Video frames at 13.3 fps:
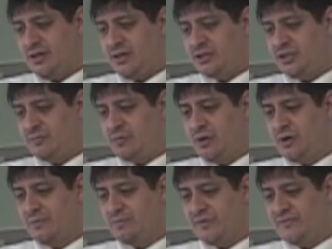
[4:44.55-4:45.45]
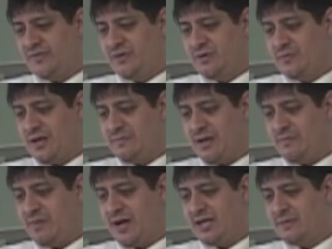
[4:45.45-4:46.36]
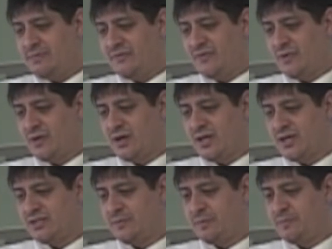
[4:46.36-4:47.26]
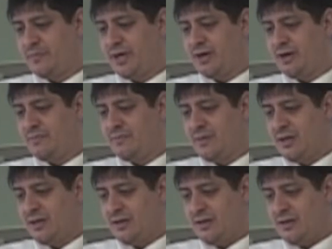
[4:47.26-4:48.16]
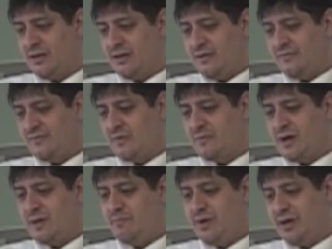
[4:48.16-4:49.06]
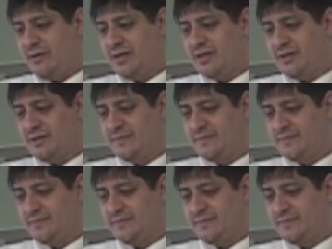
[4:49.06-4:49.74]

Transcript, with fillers: She poured perfume on my body beforehand to prepare for my burial.